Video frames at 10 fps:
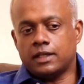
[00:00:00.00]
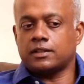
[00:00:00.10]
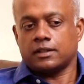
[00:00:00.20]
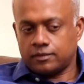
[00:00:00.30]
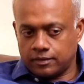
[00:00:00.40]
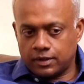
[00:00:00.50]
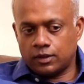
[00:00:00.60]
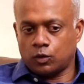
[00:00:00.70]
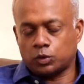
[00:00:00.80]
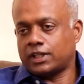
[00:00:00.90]
He said,
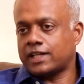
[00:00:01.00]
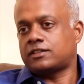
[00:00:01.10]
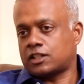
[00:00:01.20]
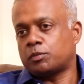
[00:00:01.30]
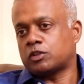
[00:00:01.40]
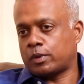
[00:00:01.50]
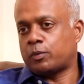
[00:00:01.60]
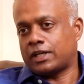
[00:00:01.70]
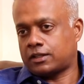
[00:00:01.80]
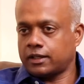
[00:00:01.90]
over the next 6 months
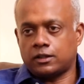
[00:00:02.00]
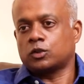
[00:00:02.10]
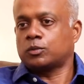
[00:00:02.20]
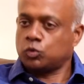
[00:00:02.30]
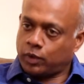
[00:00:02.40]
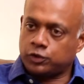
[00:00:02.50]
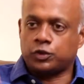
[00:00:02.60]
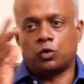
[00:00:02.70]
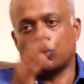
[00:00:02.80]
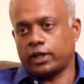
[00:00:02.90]
will be very tight, Gautham, so why
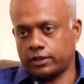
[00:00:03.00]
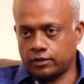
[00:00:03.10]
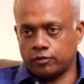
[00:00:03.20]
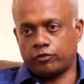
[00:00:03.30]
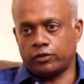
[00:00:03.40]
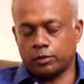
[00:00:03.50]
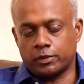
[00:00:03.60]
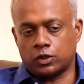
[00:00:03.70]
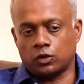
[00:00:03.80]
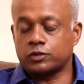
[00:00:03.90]
don't you go ahead and
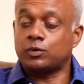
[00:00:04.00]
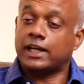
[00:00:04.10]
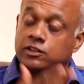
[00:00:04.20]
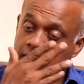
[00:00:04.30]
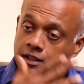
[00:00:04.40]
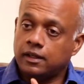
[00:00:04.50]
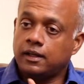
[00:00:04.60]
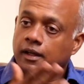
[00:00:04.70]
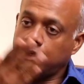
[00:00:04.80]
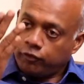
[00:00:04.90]
film it and all that. So I actually
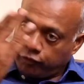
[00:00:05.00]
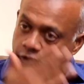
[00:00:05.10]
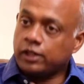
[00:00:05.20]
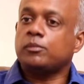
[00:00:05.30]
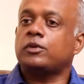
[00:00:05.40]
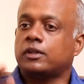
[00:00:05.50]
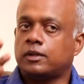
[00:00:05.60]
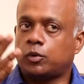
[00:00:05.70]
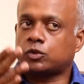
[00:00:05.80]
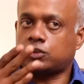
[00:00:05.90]

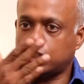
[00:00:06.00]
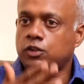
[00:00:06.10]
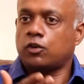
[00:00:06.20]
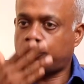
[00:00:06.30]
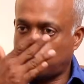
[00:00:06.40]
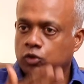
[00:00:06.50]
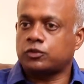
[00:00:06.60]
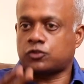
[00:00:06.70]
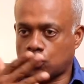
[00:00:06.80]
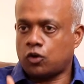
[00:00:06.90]
filmed about 3 or 4
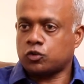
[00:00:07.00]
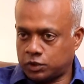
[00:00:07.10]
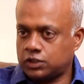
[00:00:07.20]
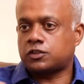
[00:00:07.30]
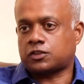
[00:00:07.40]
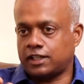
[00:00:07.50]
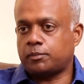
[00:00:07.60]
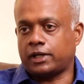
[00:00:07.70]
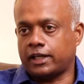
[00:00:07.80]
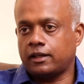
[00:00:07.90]
of the songs within the
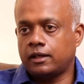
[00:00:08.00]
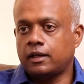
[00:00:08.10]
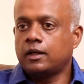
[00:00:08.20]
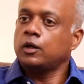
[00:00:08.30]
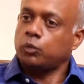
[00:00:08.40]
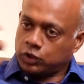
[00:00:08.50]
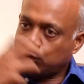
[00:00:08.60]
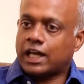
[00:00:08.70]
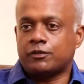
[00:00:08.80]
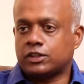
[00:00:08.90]
screenplay
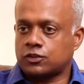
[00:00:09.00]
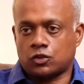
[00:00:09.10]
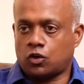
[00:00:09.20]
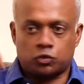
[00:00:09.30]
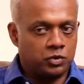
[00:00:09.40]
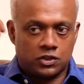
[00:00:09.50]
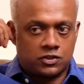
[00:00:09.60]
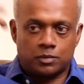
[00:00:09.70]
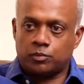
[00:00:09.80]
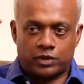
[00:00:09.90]
without having the songs, with
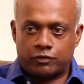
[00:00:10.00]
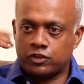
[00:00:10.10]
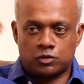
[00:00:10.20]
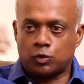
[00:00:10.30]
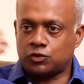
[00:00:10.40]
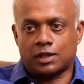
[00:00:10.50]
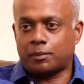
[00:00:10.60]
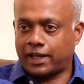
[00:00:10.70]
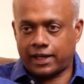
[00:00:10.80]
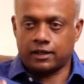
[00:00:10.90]
just some reference music
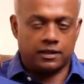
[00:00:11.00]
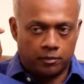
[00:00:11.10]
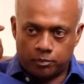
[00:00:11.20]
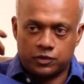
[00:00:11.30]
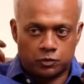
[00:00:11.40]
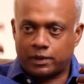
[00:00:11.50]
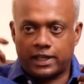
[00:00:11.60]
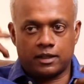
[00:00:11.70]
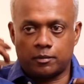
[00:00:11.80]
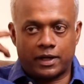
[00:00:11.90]
in my head and just
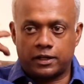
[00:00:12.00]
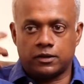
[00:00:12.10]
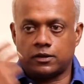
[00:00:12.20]
playing in my